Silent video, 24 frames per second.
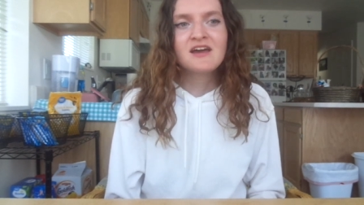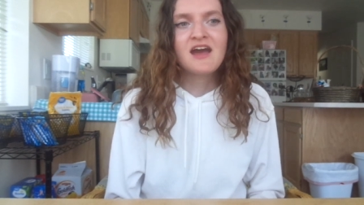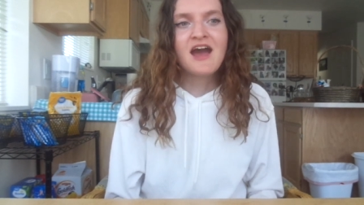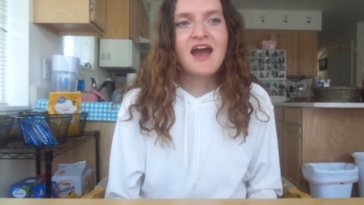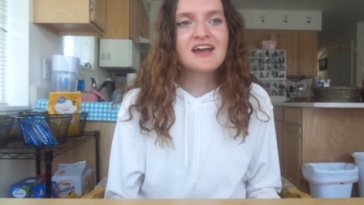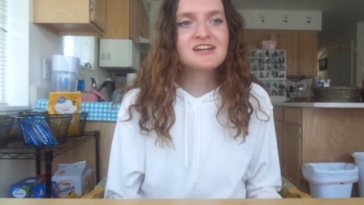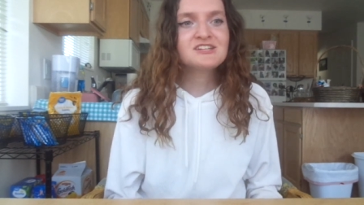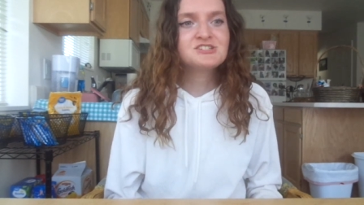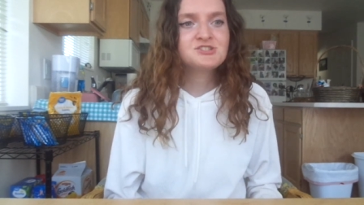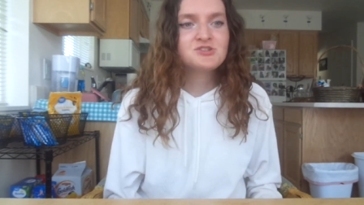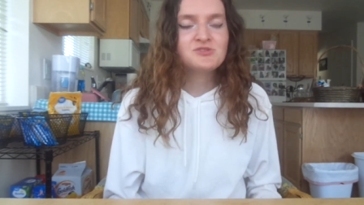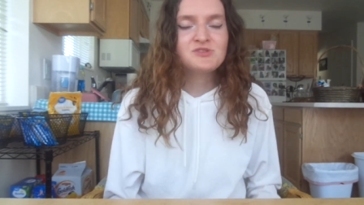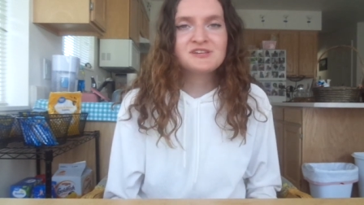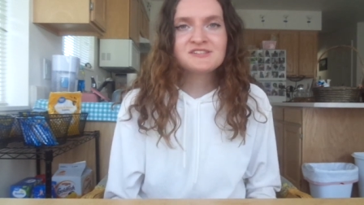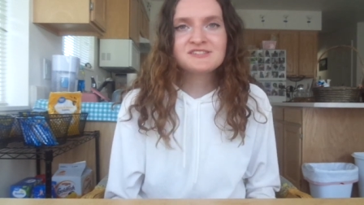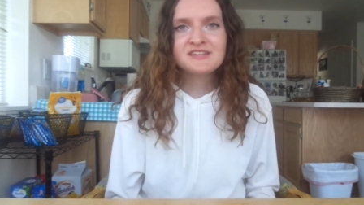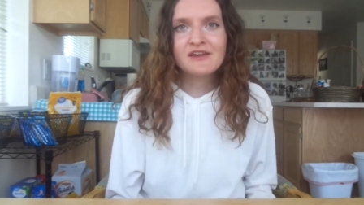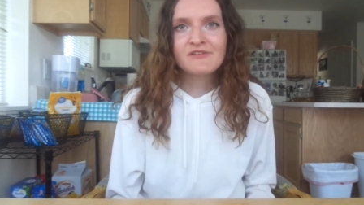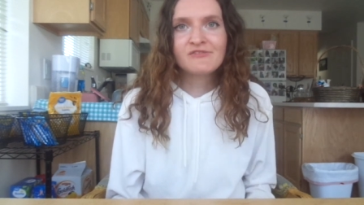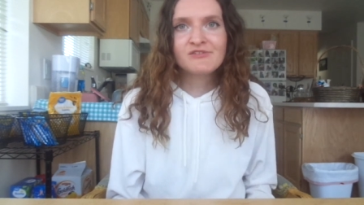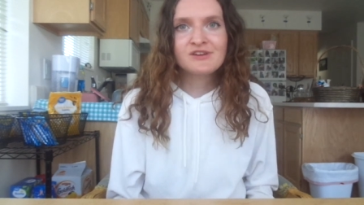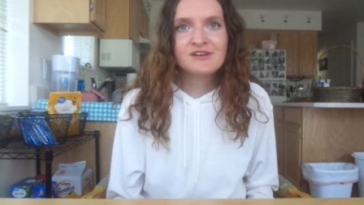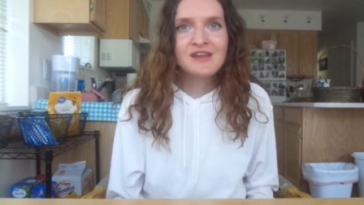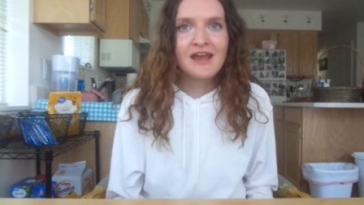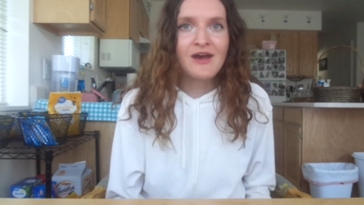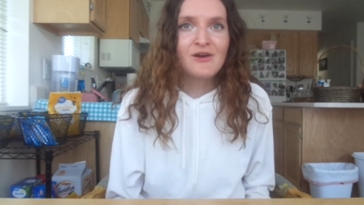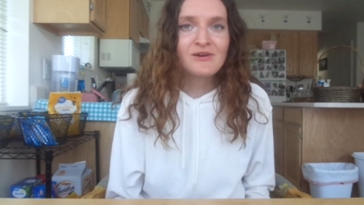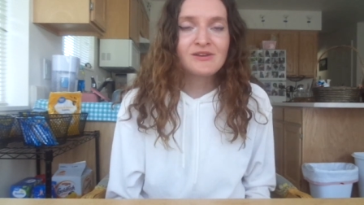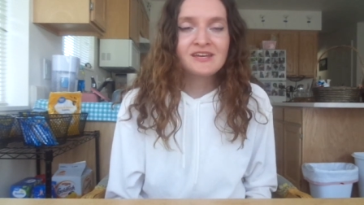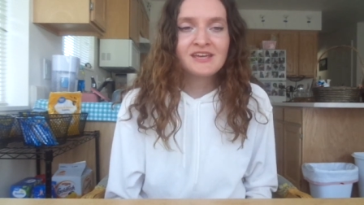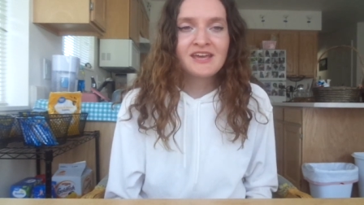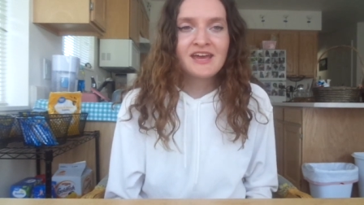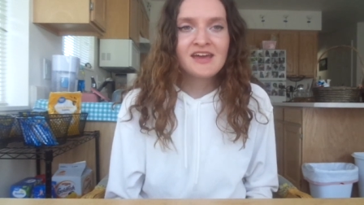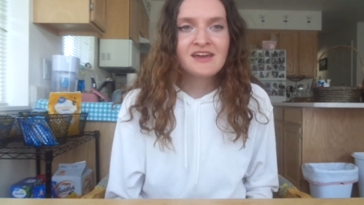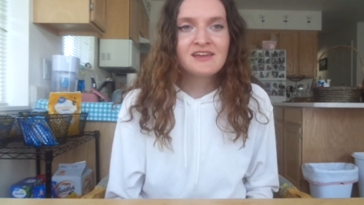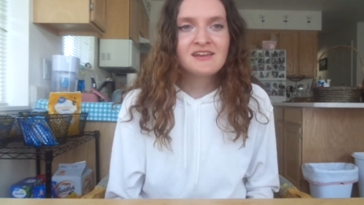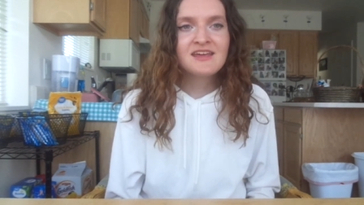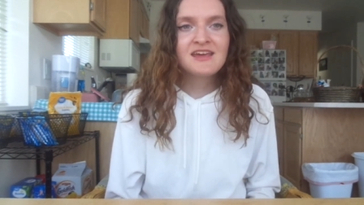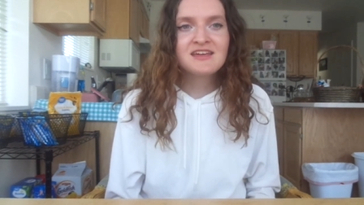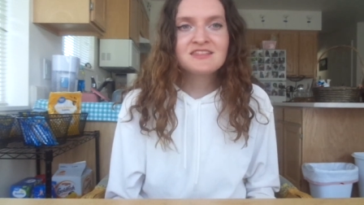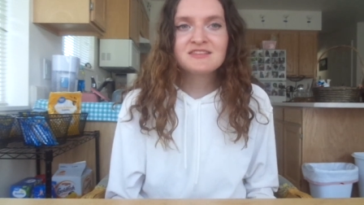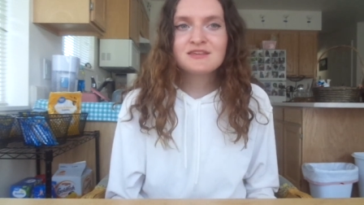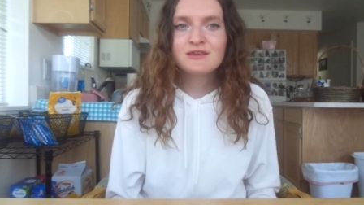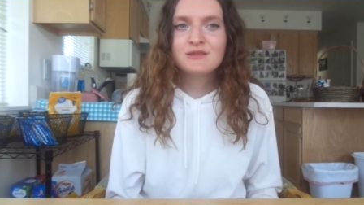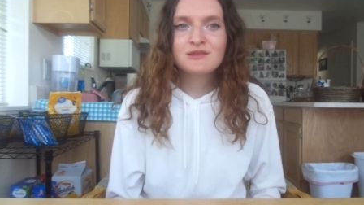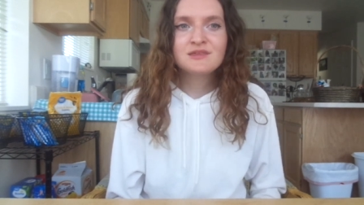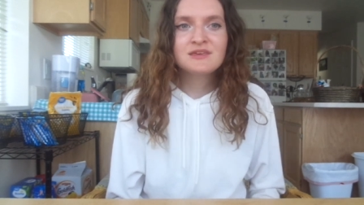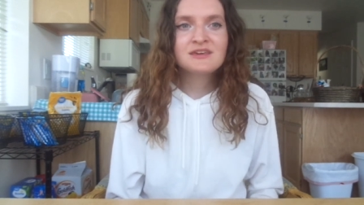I do this every now and again. And
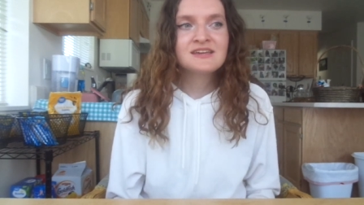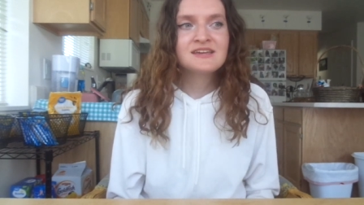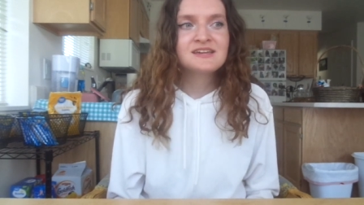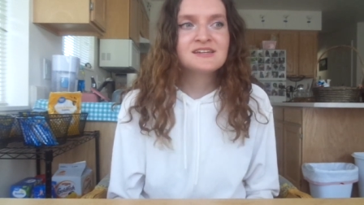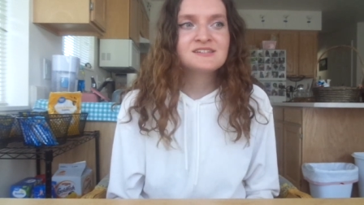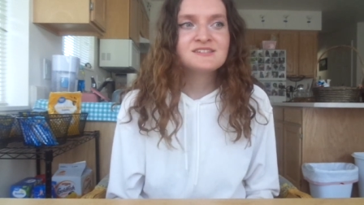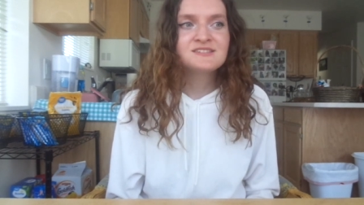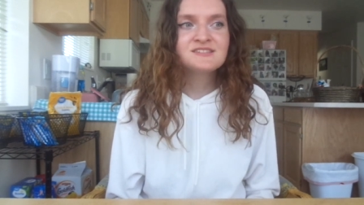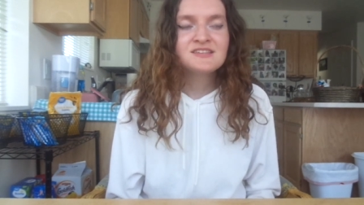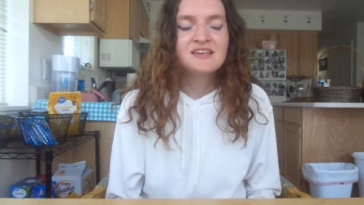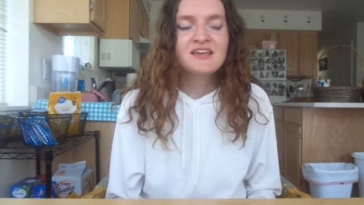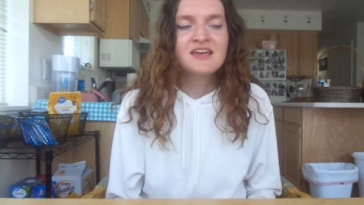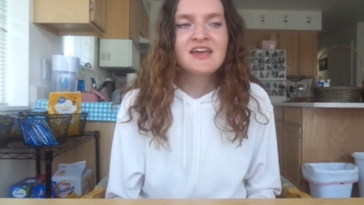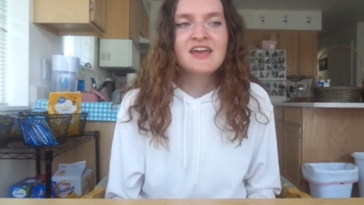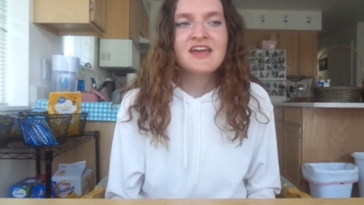the thing is,